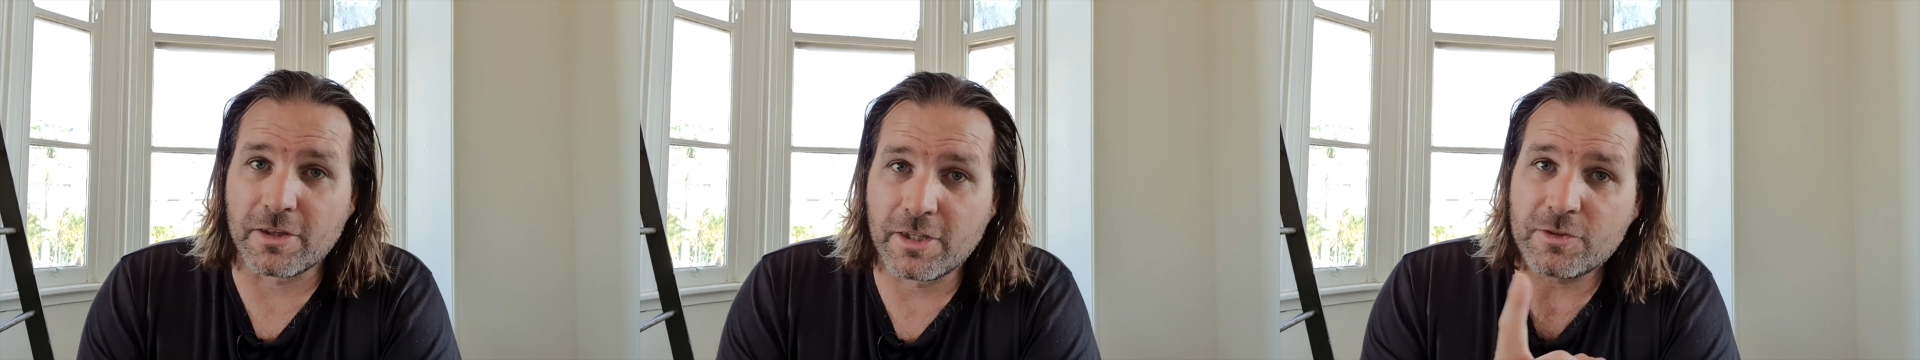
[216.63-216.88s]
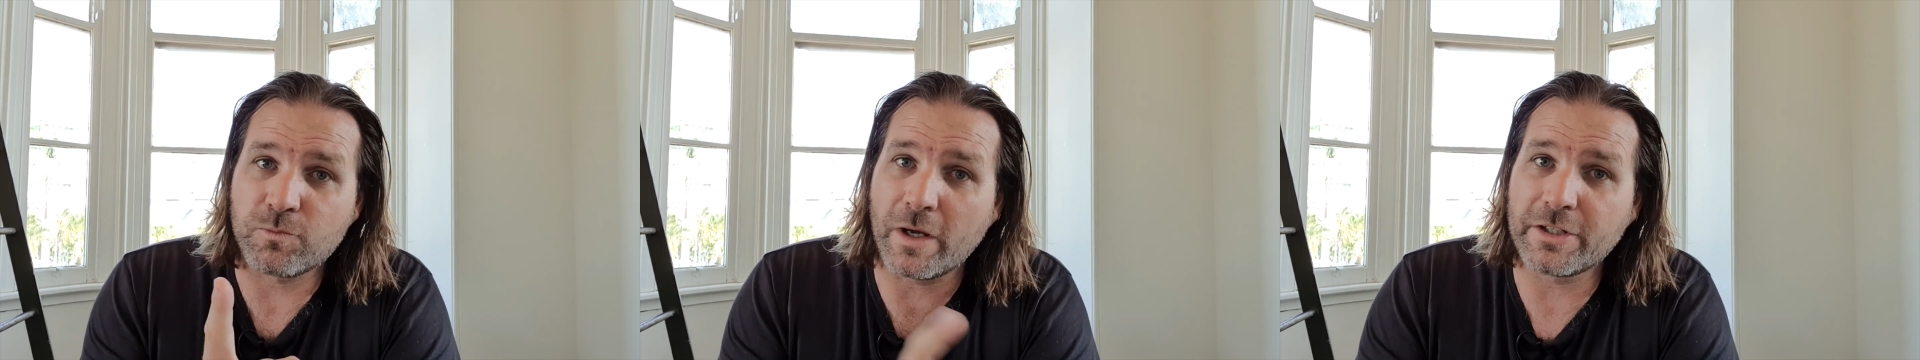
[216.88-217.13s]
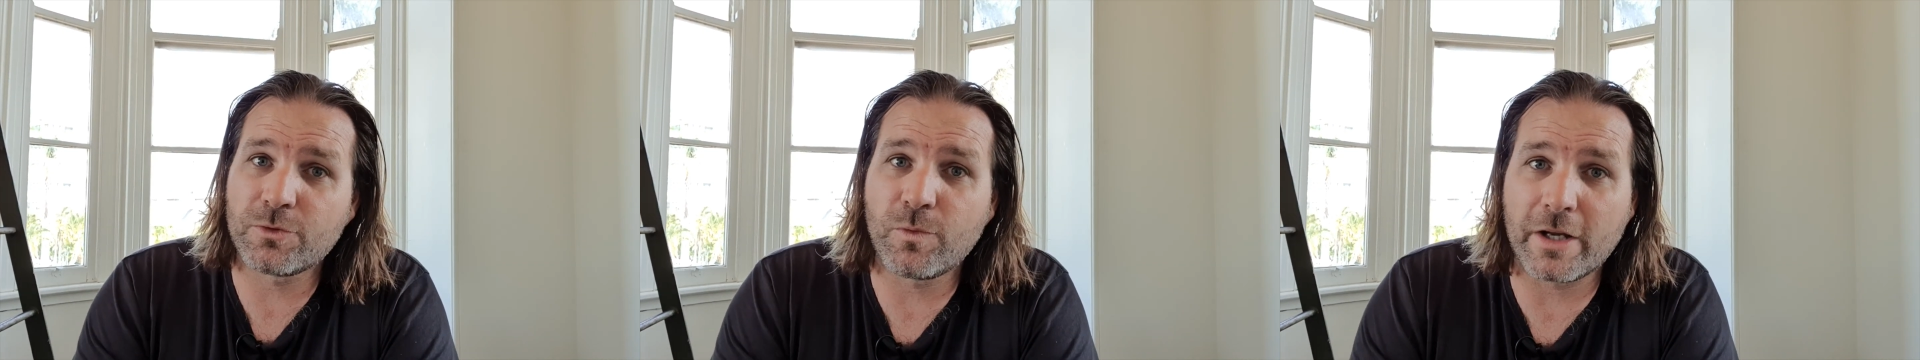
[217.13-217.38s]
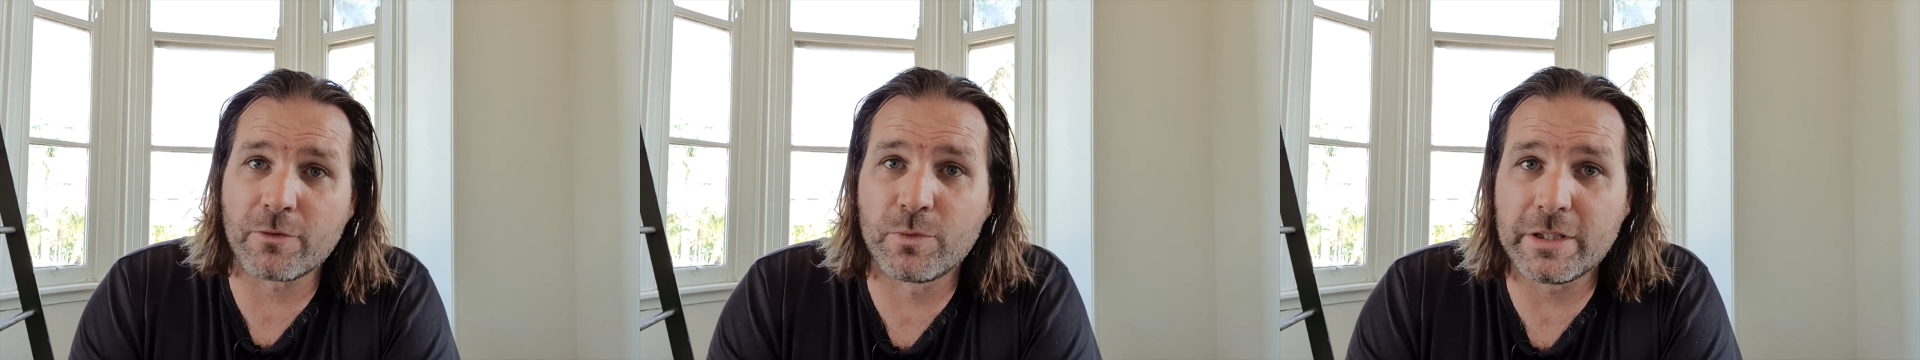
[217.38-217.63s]
this
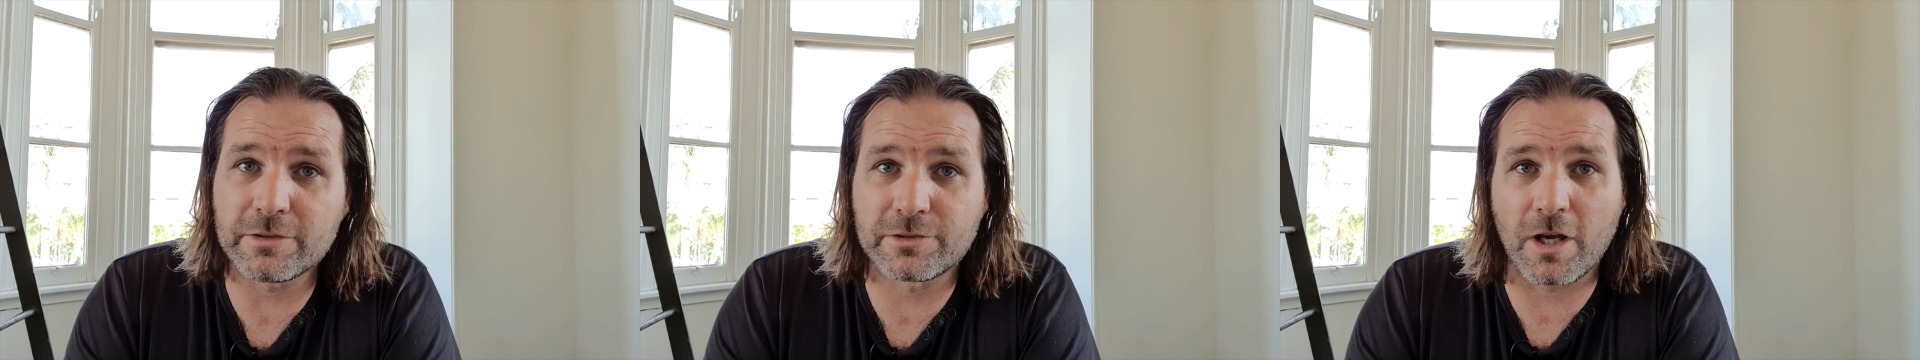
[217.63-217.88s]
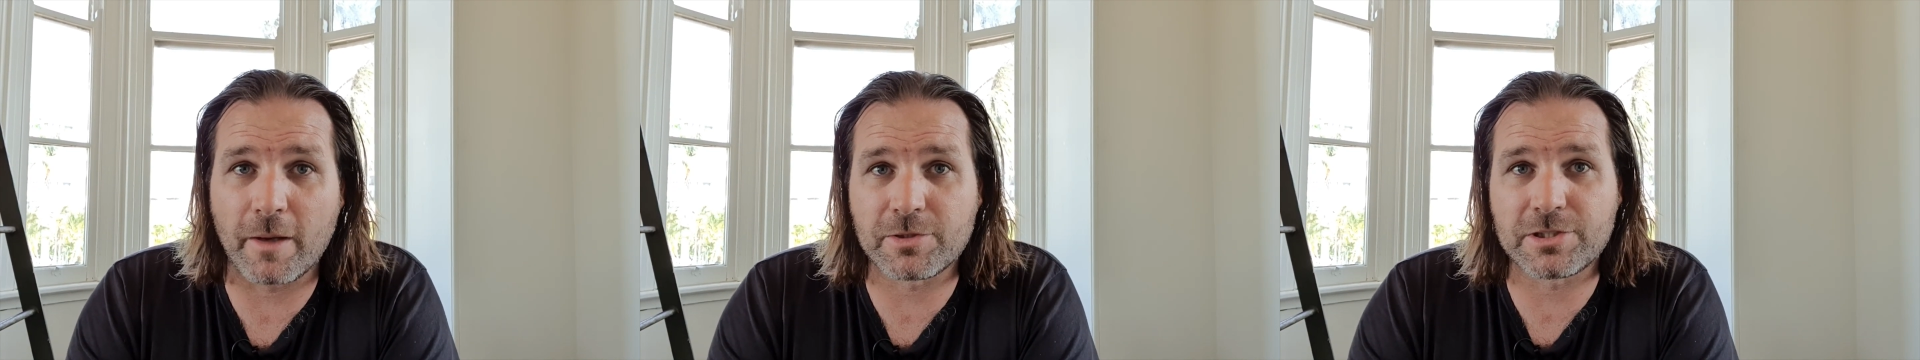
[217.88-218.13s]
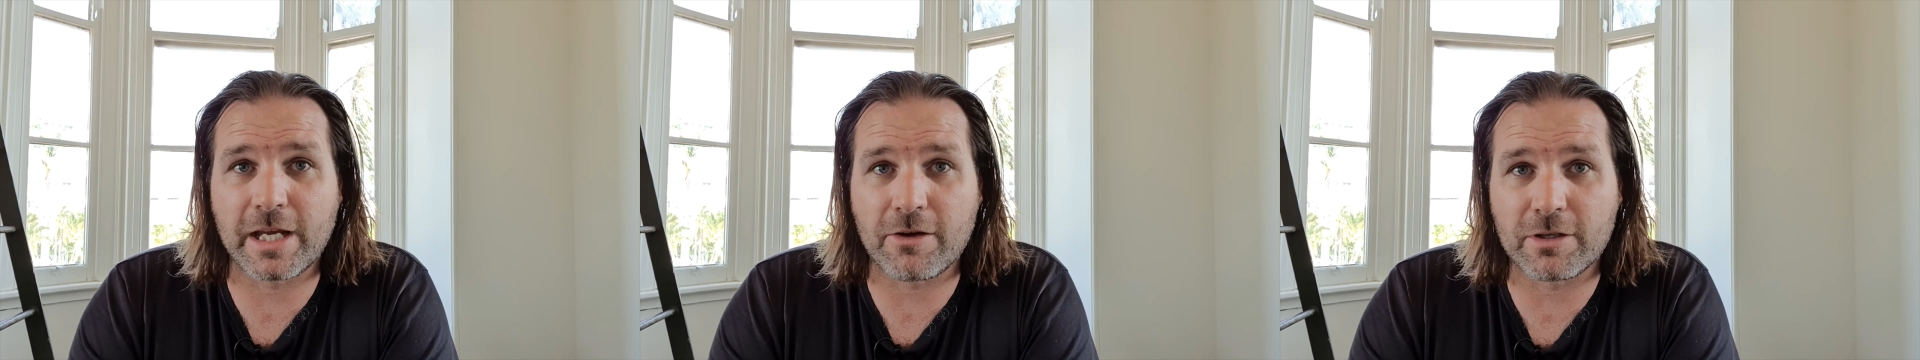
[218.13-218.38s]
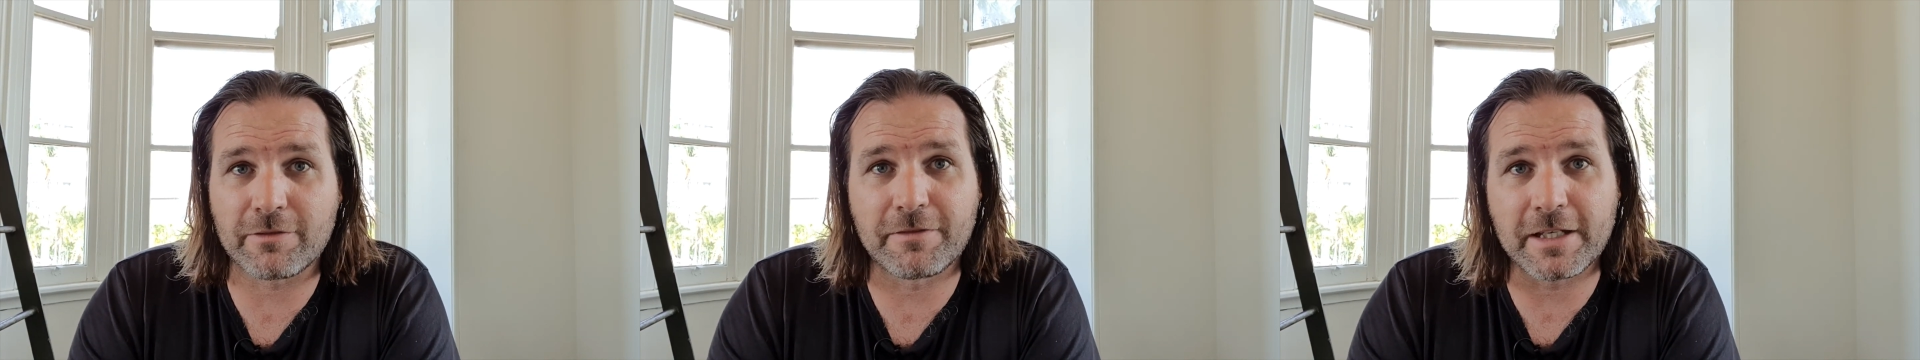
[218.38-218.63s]
one-to-one real-time
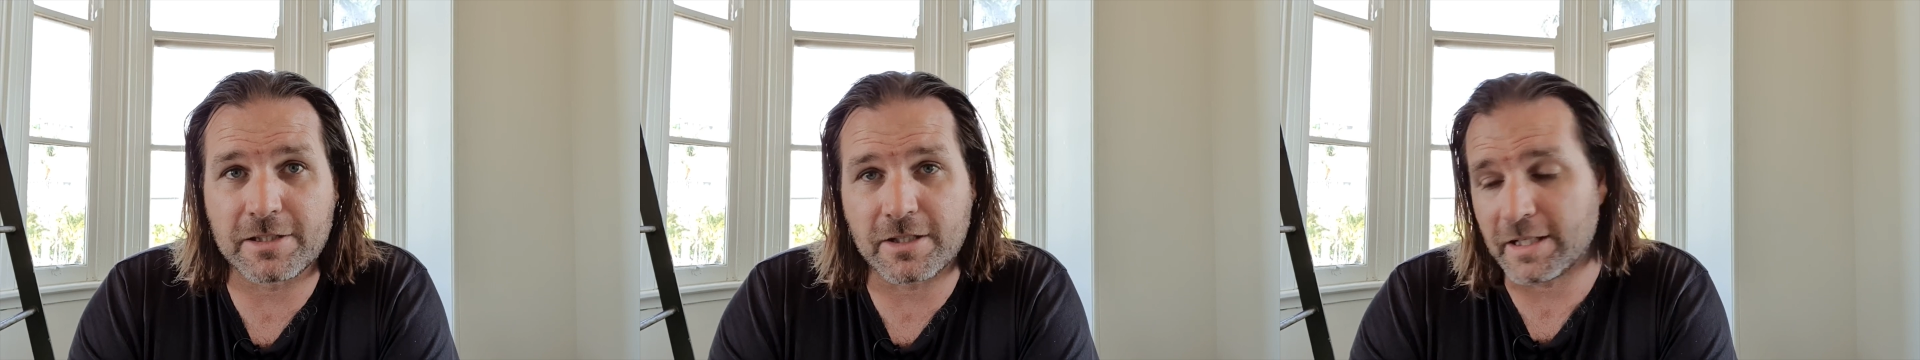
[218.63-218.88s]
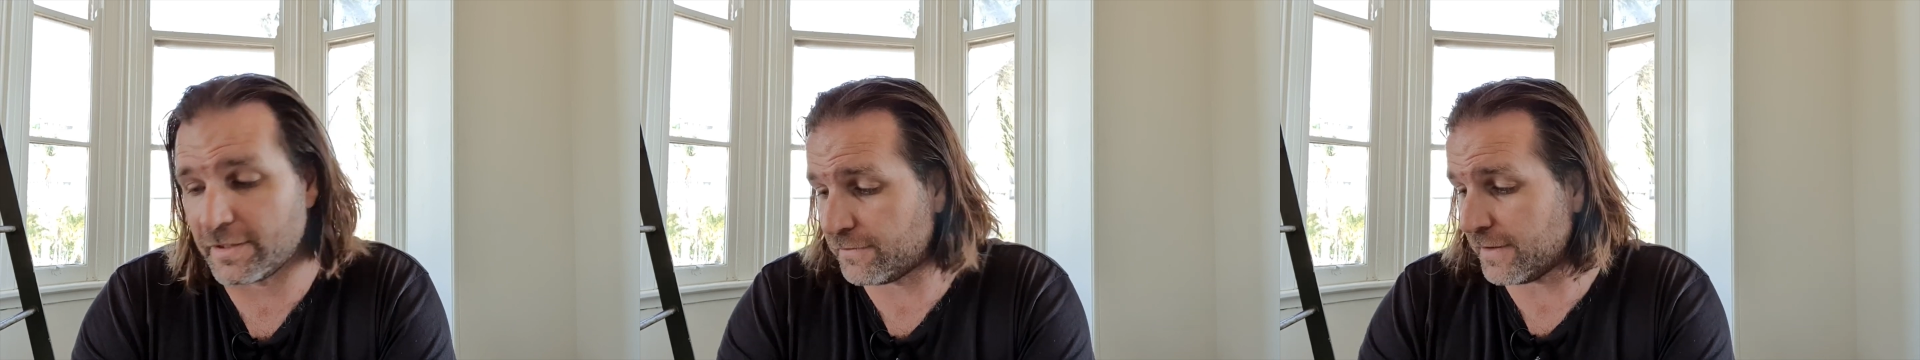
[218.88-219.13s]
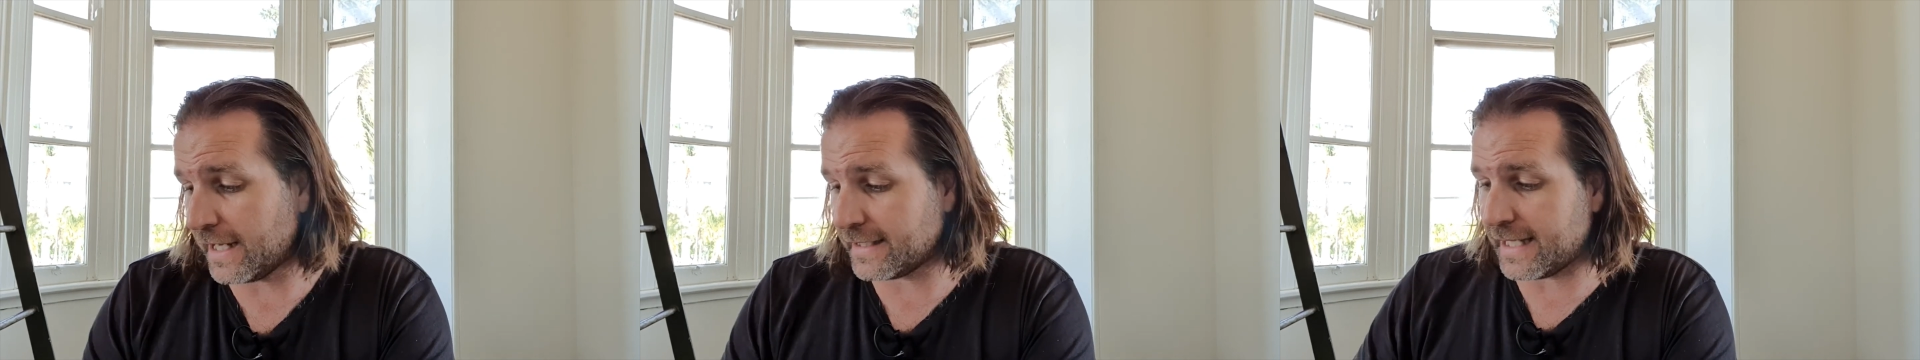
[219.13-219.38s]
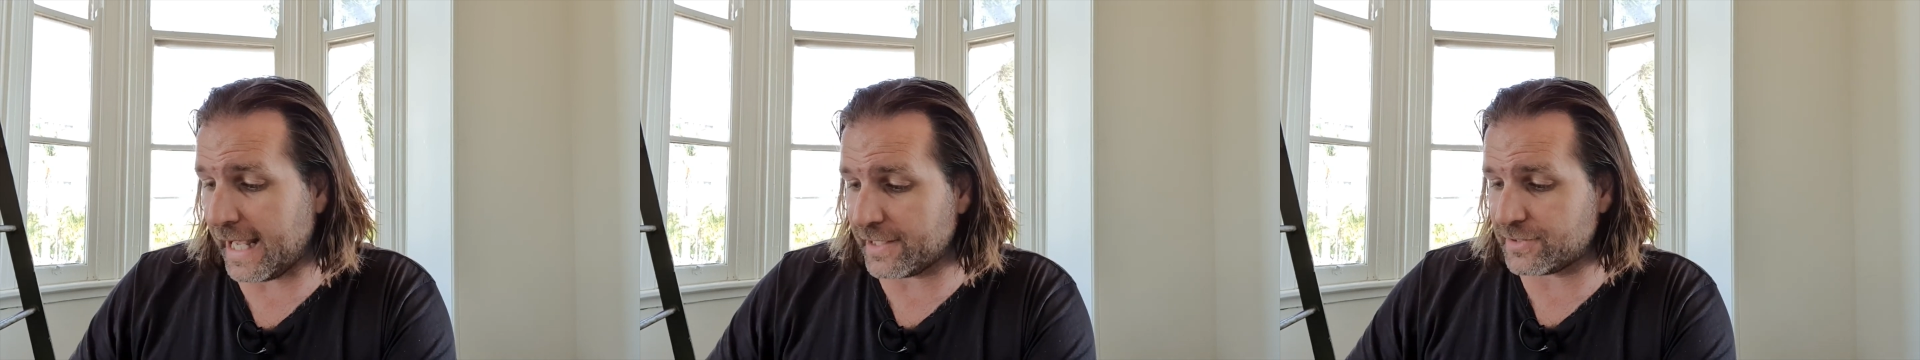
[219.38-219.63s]
sharing feature is
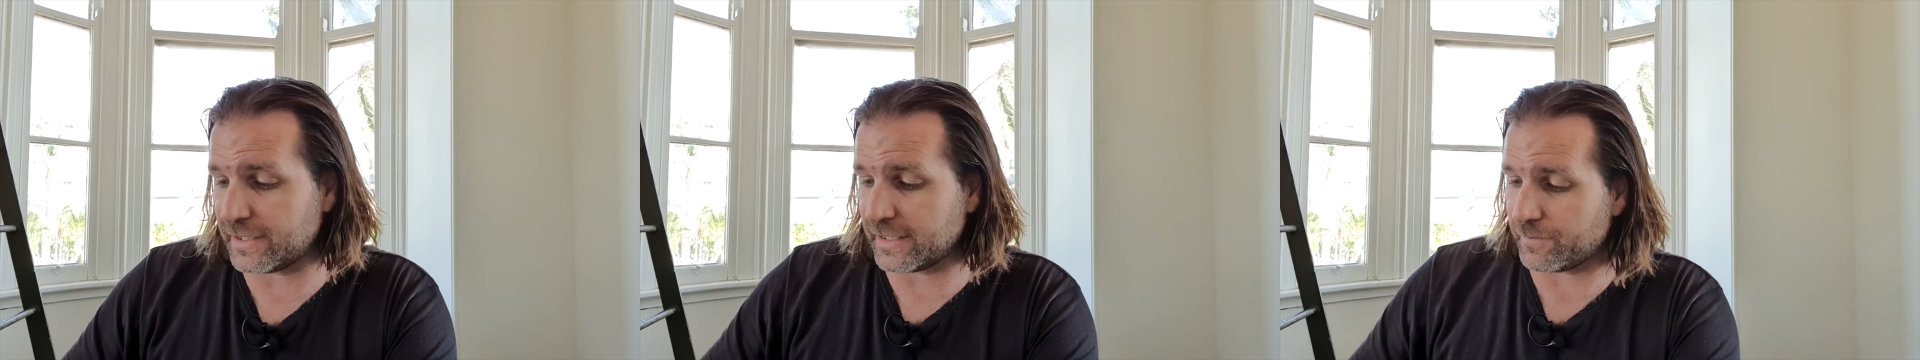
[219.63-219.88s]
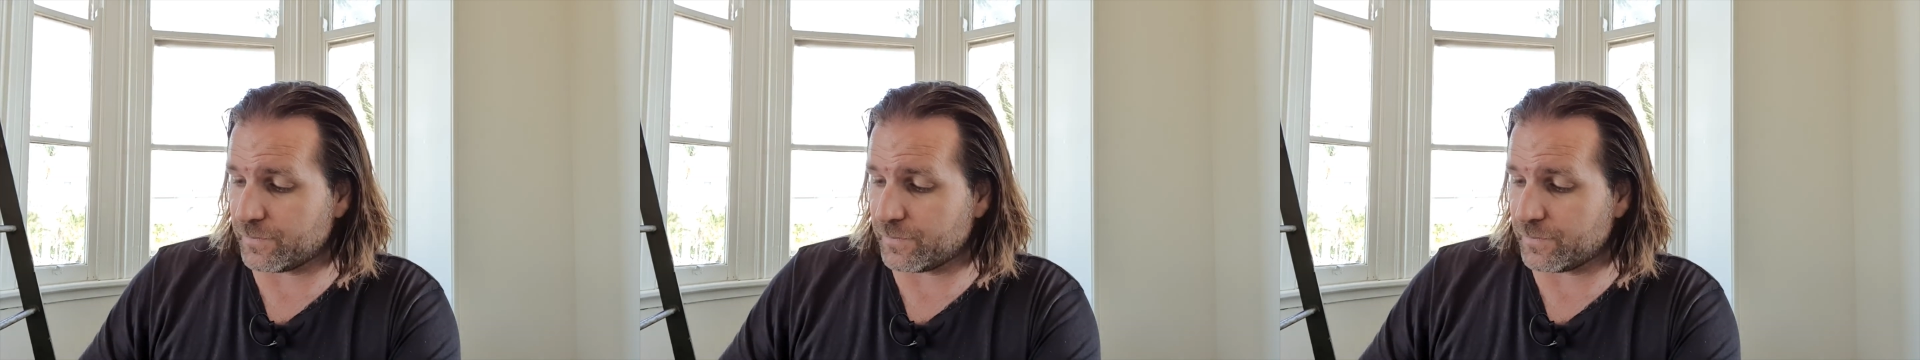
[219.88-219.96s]
fantastic.